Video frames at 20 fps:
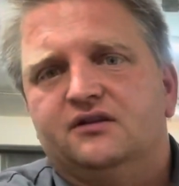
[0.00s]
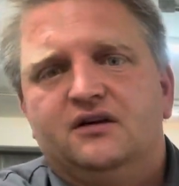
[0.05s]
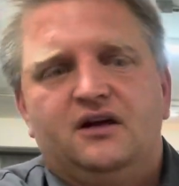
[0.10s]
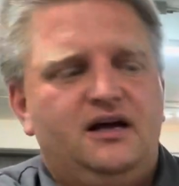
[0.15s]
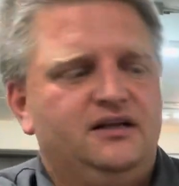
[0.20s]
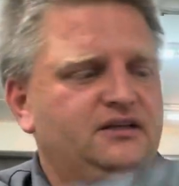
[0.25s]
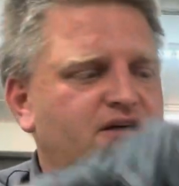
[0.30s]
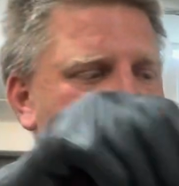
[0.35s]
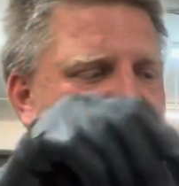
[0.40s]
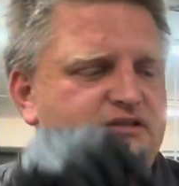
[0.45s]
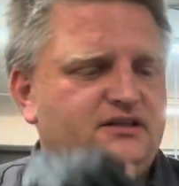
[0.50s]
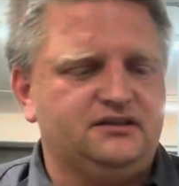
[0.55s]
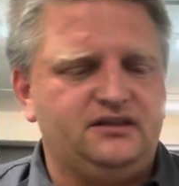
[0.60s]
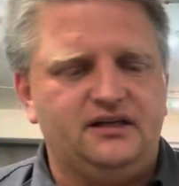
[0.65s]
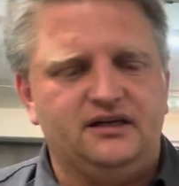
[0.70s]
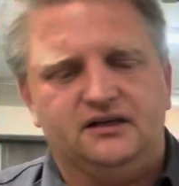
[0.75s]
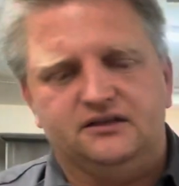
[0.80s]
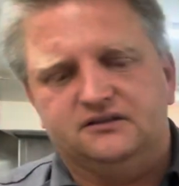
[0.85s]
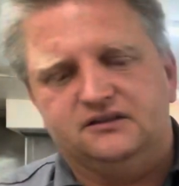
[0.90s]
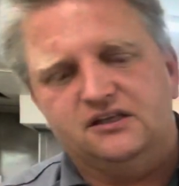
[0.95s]
And here's the
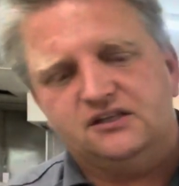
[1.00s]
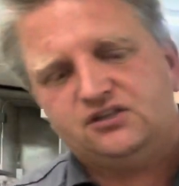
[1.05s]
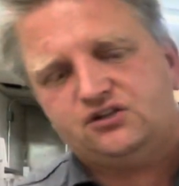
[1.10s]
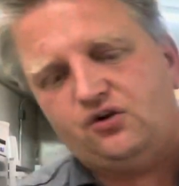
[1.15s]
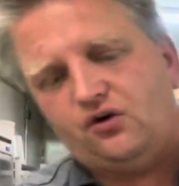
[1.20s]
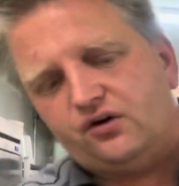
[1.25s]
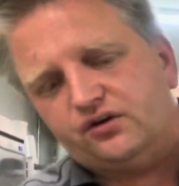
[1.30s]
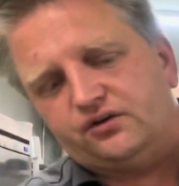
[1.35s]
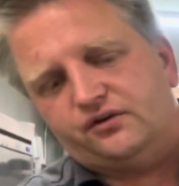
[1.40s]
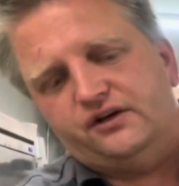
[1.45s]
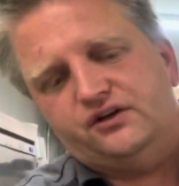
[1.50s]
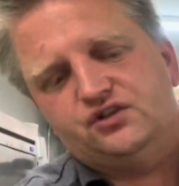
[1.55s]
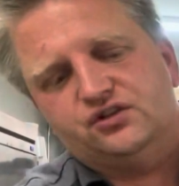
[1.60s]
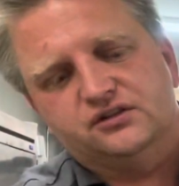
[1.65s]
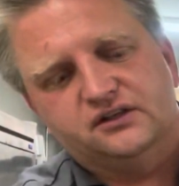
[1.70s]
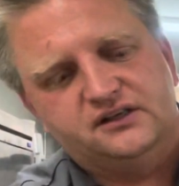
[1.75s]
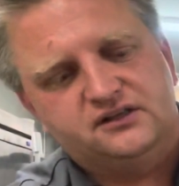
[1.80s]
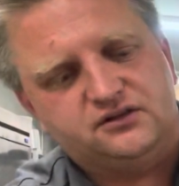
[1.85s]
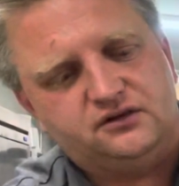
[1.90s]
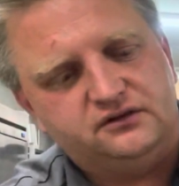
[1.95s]
thing. This cord
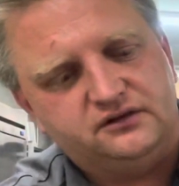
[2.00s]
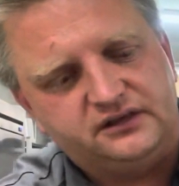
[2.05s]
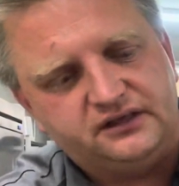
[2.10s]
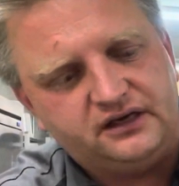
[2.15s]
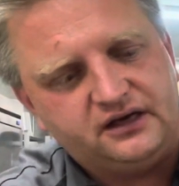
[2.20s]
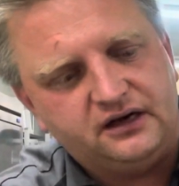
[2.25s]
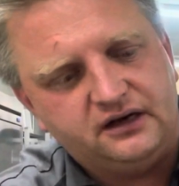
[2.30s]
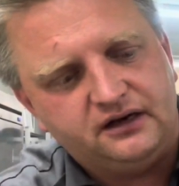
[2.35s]
originally is only